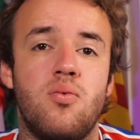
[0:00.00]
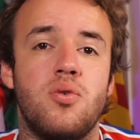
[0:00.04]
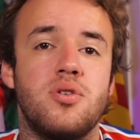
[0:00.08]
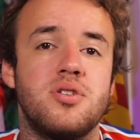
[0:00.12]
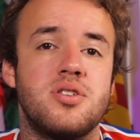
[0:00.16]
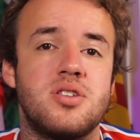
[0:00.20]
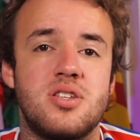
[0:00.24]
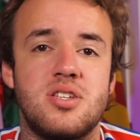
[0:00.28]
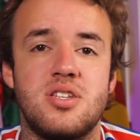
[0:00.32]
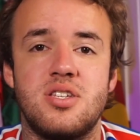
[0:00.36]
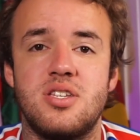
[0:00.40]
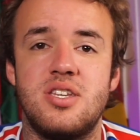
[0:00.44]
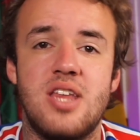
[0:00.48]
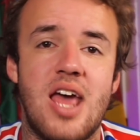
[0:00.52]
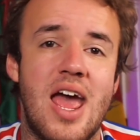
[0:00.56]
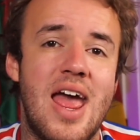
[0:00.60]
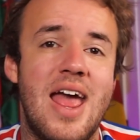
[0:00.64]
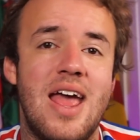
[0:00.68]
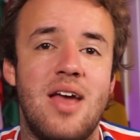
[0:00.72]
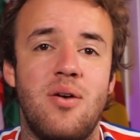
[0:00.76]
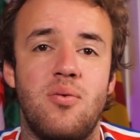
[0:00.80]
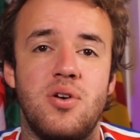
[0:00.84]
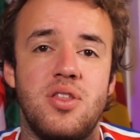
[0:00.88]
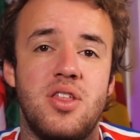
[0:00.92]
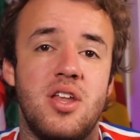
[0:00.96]
will
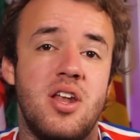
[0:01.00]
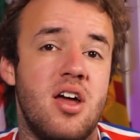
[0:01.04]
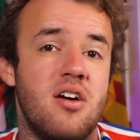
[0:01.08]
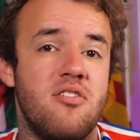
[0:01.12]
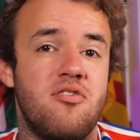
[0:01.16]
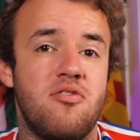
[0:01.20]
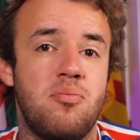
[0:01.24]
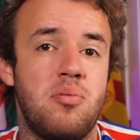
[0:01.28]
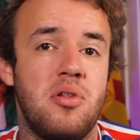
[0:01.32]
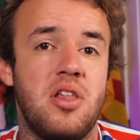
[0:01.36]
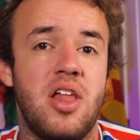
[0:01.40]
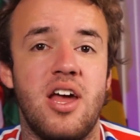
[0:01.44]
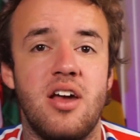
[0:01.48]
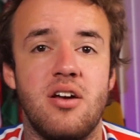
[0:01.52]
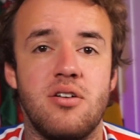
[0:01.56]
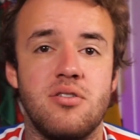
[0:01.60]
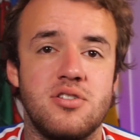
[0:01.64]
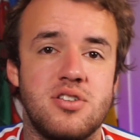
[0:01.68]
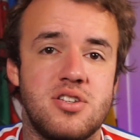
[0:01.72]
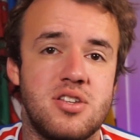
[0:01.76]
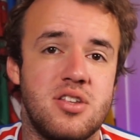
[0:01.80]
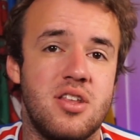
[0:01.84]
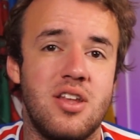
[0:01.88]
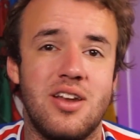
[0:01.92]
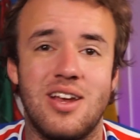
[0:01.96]
stay with enough
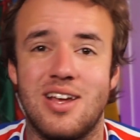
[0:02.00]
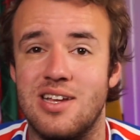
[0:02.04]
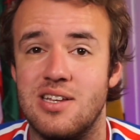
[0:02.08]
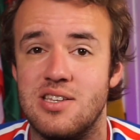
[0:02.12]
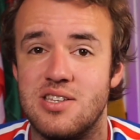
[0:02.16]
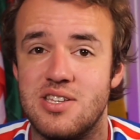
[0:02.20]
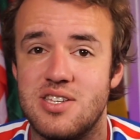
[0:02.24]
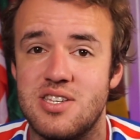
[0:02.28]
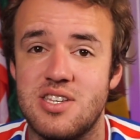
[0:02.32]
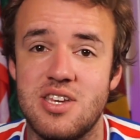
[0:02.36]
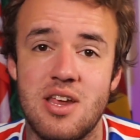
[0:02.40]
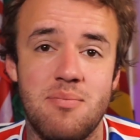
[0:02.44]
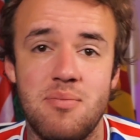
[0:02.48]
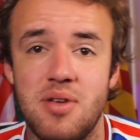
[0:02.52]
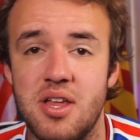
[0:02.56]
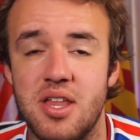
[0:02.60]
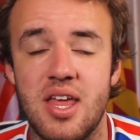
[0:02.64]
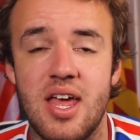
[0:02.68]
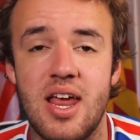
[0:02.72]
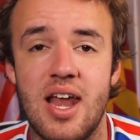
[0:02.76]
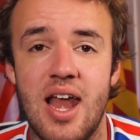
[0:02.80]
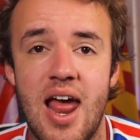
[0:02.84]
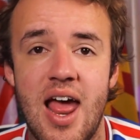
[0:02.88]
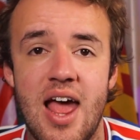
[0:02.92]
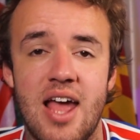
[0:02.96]
players so that it can
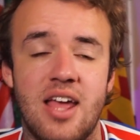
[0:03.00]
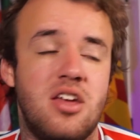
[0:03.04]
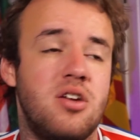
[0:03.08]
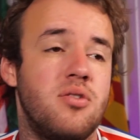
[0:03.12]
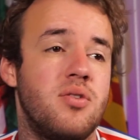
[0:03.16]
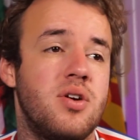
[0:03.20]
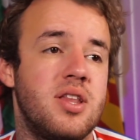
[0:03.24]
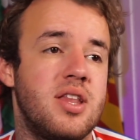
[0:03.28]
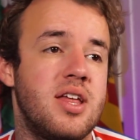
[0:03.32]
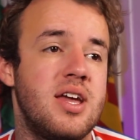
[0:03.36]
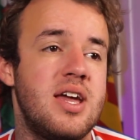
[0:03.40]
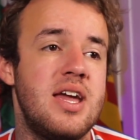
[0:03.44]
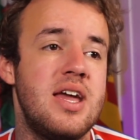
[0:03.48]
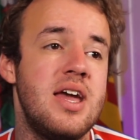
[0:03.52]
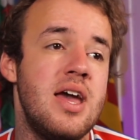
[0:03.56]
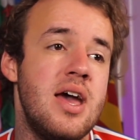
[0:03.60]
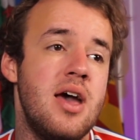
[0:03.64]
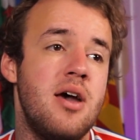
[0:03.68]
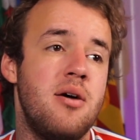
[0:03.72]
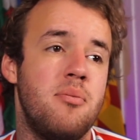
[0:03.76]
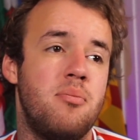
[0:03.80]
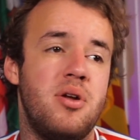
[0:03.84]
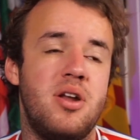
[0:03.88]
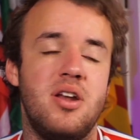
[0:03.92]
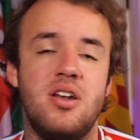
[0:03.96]
simulate accurately,
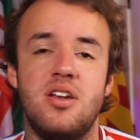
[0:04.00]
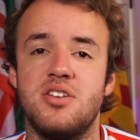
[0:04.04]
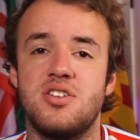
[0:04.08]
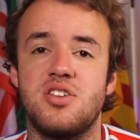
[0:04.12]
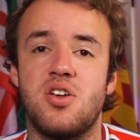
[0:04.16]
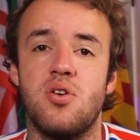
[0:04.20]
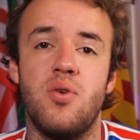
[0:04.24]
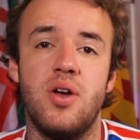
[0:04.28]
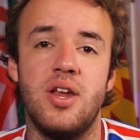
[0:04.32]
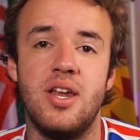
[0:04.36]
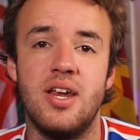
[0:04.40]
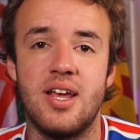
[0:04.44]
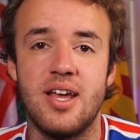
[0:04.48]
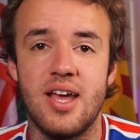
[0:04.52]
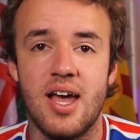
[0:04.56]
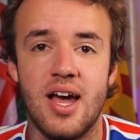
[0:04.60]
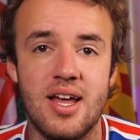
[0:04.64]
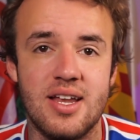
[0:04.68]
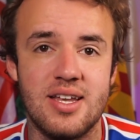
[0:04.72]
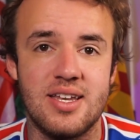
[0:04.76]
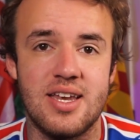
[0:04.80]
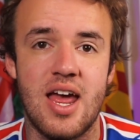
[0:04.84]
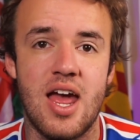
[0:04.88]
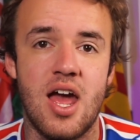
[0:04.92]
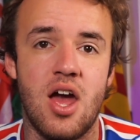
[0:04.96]
but it is going to
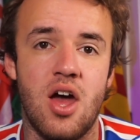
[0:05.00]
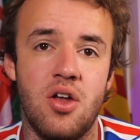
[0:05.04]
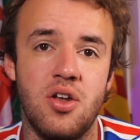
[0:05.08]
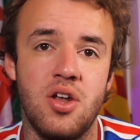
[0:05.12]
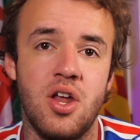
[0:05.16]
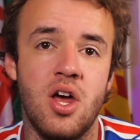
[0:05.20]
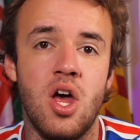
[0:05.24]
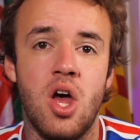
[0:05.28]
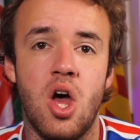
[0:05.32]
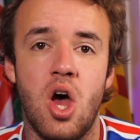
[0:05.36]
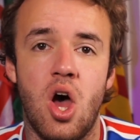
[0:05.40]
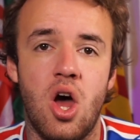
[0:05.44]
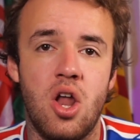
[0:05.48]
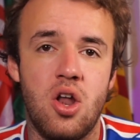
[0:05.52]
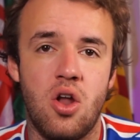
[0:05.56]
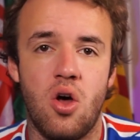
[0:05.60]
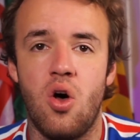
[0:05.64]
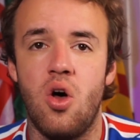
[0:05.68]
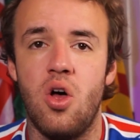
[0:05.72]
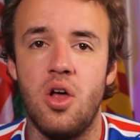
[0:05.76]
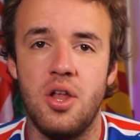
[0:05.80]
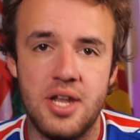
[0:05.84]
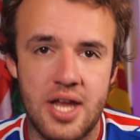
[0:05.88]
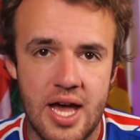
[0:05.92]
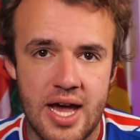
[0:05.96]
cut down on
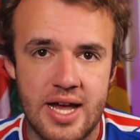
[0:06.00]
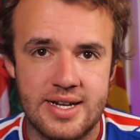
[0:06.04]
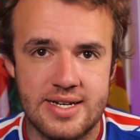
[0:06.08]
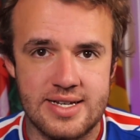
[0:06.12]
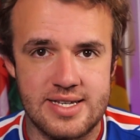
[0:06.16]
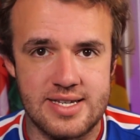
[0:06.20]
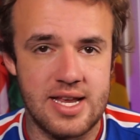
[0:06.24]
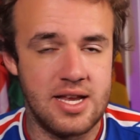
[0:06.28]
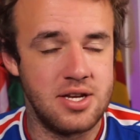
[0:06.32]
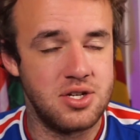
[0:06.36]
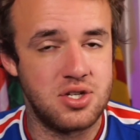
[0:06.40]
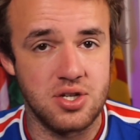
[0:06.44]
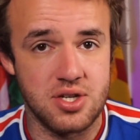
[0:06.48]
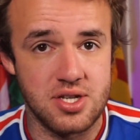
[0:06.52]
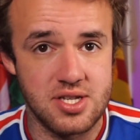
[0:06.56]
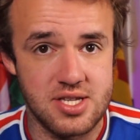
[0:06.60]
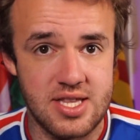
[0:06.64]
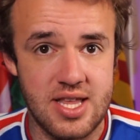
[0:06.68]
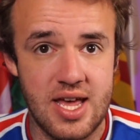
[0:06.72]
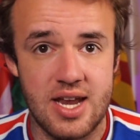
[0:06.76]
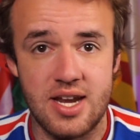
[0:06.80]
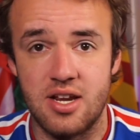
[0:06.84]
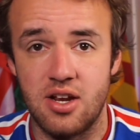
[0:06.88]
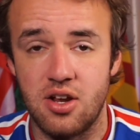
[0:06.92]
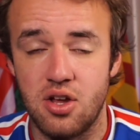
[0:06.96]
all non-essentials,
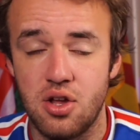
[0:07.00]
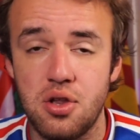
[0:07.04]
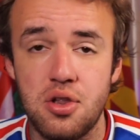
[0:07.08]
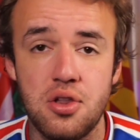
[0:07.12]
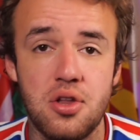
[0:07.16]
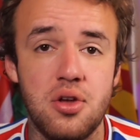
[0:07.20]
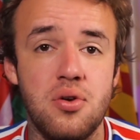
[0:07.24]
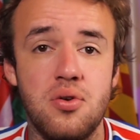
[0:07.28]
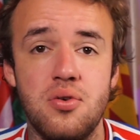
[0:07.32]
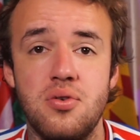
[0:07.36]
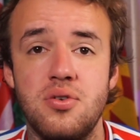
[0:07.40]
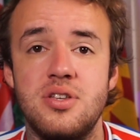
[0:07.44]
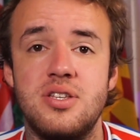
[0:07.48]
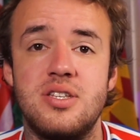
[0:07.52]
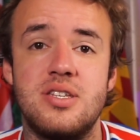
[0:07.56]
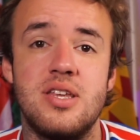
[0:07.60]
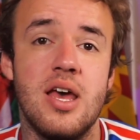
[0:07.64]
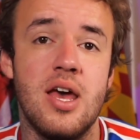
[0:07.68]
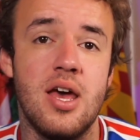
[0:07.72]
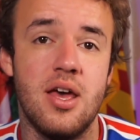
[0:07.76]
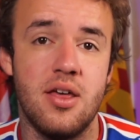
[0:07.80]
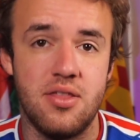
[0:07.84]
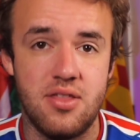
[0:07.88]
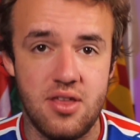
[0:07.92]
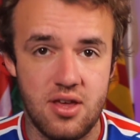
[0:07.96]
and that includes
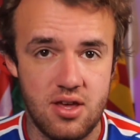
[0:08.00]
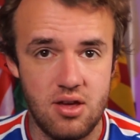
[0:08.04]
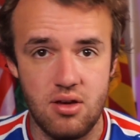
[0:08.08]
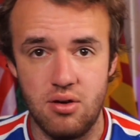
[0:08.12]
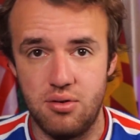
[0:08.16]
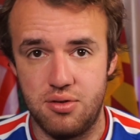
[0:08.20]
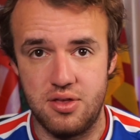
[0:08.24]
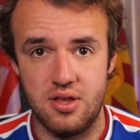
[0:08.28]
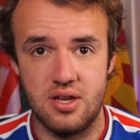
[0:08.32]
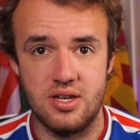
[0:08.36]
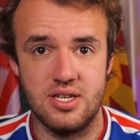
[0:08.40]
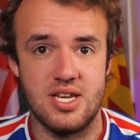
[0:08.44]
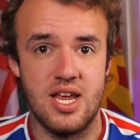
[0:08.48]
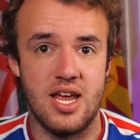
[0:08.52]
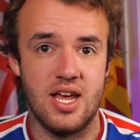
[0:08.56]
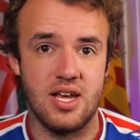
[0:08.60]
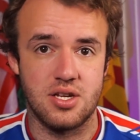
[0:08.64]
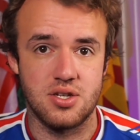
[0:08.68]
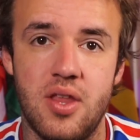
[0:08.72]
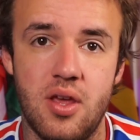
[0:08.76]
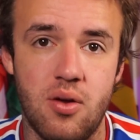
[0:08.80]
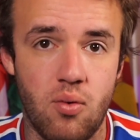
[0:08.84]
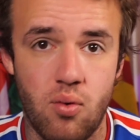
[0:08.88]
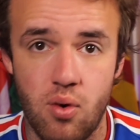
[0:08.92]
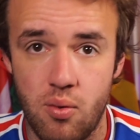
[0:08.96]
the youth intakes.
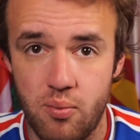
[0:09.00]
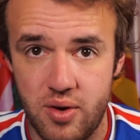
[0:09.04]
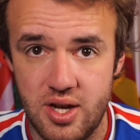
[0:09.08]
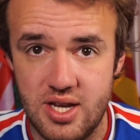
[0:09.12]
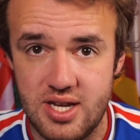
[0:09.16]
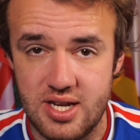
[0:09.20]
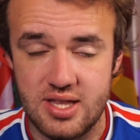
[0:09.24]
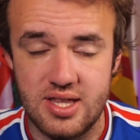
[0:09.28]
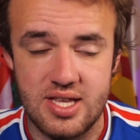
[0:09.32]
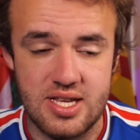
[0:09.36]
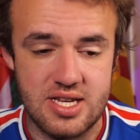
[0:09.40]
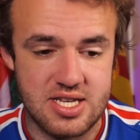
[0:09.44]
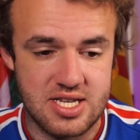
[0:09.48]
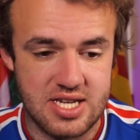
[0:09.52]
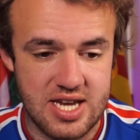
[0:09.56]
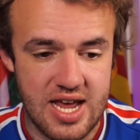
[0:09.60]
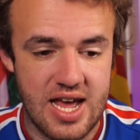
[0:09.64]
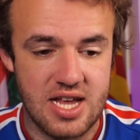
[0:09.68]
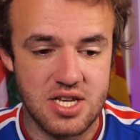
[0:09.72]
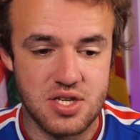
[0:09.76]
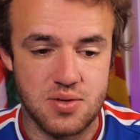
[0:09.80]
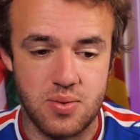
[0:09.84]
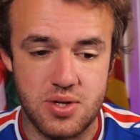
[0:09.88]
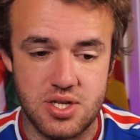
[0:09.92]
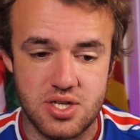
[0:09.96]
When we did these
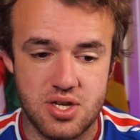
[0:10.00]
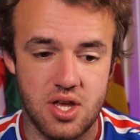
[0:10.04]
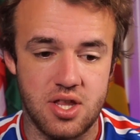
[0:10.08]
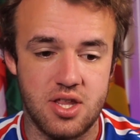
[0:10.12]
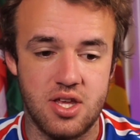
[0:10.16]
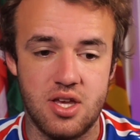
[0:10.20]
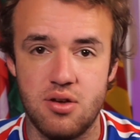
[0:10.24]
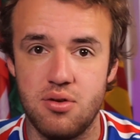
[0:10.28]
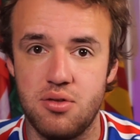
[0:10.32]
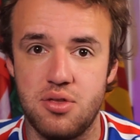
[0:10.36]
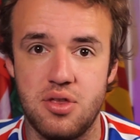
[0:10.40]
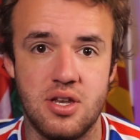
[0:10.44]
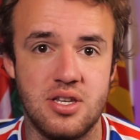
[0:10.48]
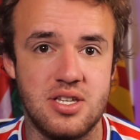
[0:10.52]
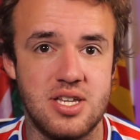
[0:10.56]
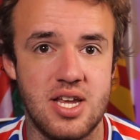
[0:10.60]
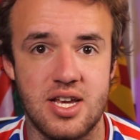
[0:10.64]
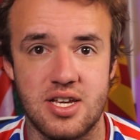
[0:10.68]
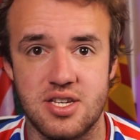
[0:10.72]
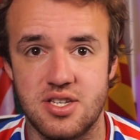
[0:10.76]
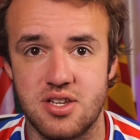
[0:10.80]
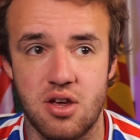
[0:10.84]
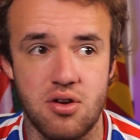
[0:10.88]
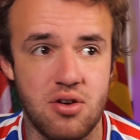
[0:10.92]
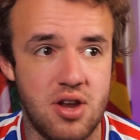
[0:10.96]
tests, we saw the youth
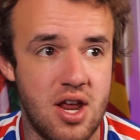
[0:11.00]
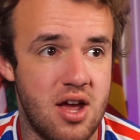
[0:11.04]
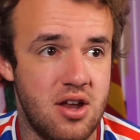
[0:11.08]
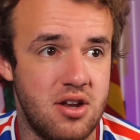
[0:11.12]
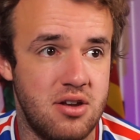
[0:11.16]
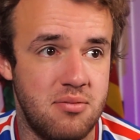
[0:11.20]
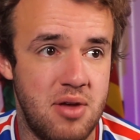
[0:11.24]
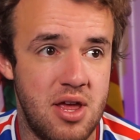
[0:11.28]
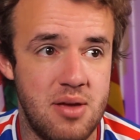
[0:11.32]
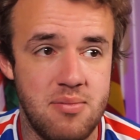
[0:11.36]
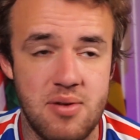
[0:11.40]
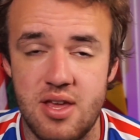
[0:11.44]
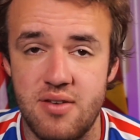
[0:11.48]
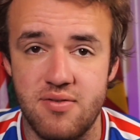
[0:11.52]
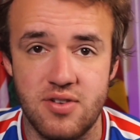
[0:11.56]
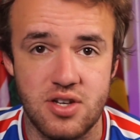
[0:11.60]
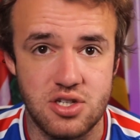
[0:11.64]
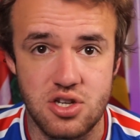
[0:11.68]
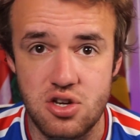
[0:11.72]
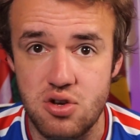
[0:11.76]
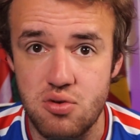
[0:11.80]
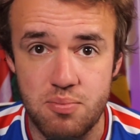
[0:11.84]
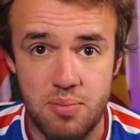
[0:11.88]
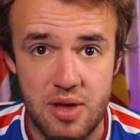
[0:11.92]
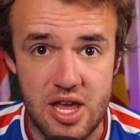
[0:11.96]
intakes go down to maybe even
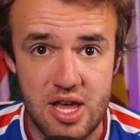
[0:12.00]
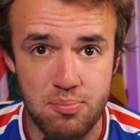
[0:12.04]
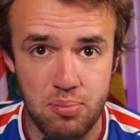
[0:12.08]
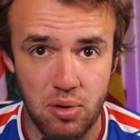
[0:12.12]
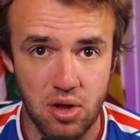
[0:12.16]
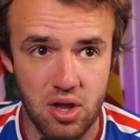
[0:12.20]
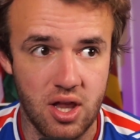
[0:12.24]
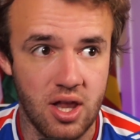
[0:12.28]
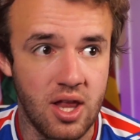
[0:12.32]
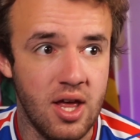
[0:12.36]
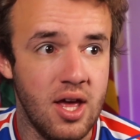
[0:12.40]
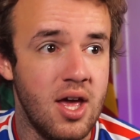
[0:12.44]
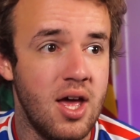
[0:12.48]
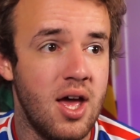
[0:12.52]
two people,